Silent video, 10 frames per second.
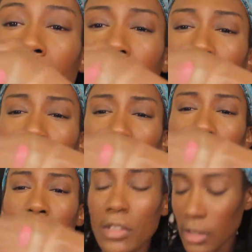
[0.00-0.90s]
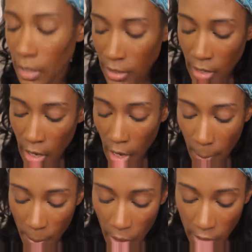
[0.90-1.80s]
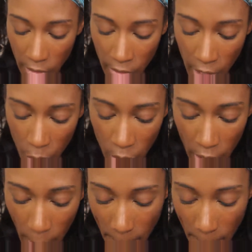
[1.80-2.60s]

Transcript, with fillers: that first set. I'm liking that one. I